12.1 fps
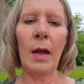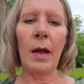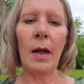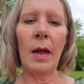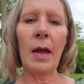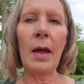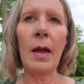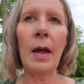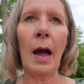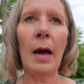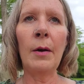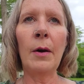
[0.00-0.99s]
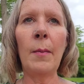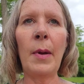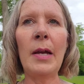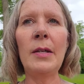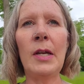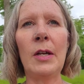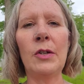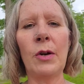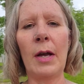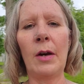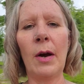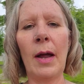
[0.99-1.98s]
he had an amazing
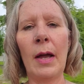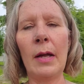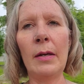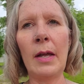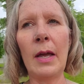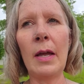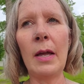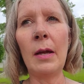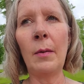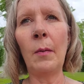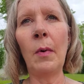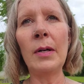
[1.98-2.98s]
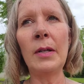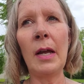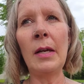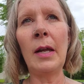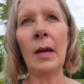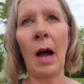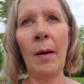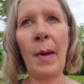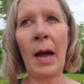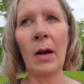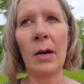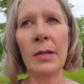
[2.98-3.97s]
trainer, and he got
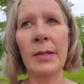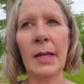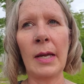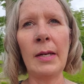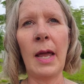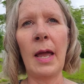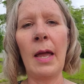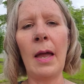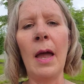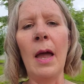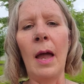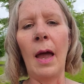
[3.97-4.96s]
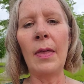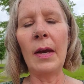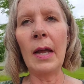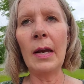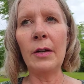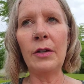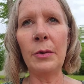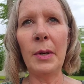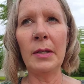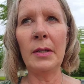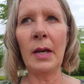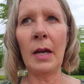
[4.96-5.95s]
back on a Sunday, and then
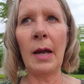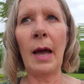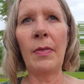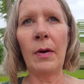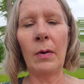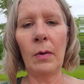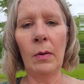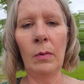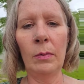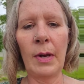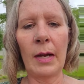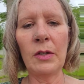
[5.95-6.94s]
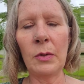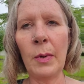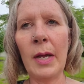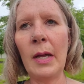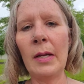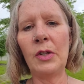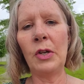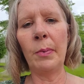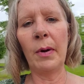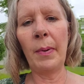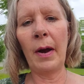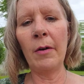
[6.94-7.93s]
he had the whole next week to
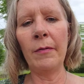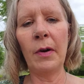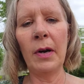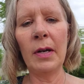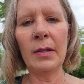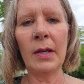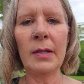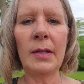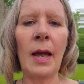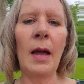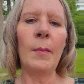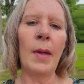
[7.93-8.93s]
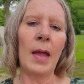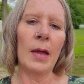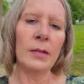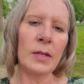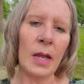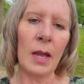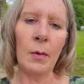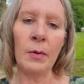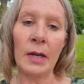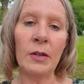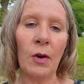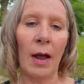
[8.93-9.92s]
prepare for his exam, and he
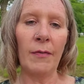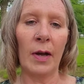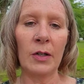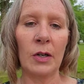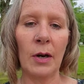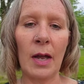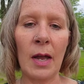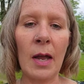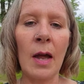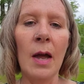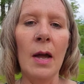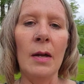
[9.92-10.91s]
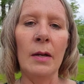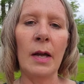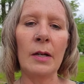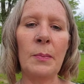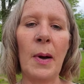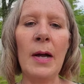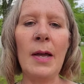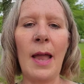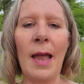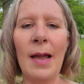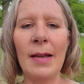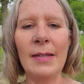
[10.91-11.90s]
did trifecta. He kicked butt,
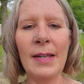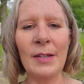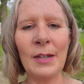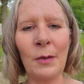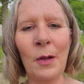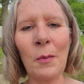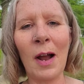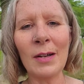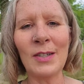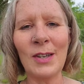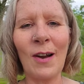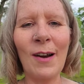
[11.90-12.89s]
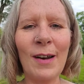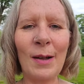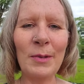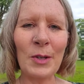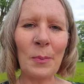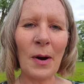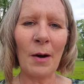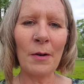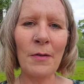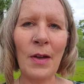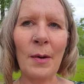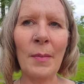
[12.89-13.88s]
and he's a little rock star, and I'm so proud
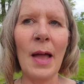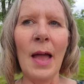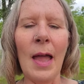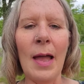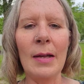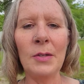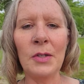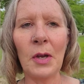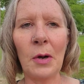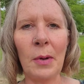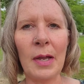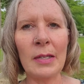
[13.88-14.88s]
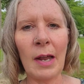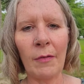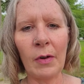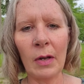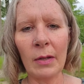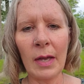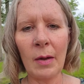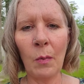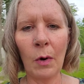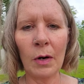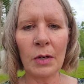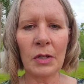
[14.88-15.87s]
of him. And so it definitely
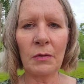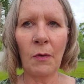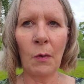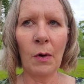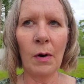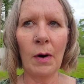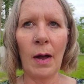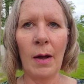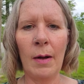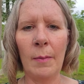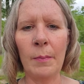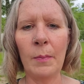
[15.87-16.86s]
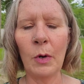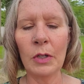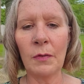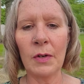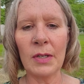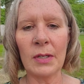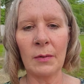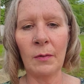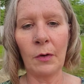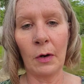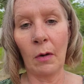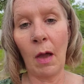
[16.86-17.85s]
works for a
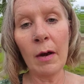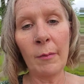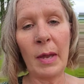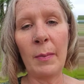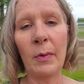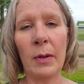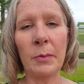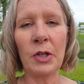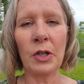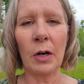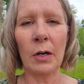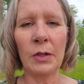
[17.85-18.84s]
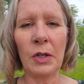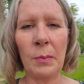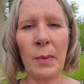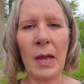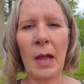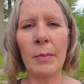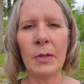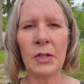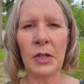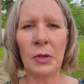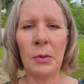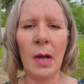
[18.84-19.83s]
lot of people, I'm sure, to be able
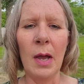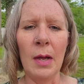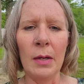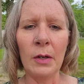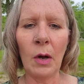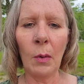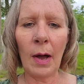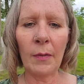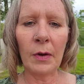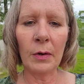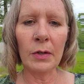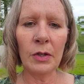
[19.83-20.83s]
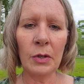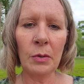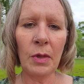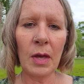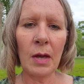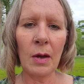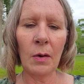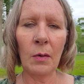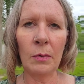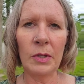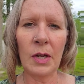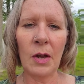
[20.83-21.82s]
to go out there and do the
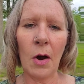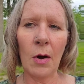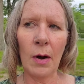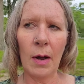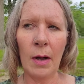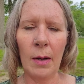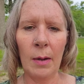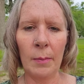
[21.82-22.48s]
OTR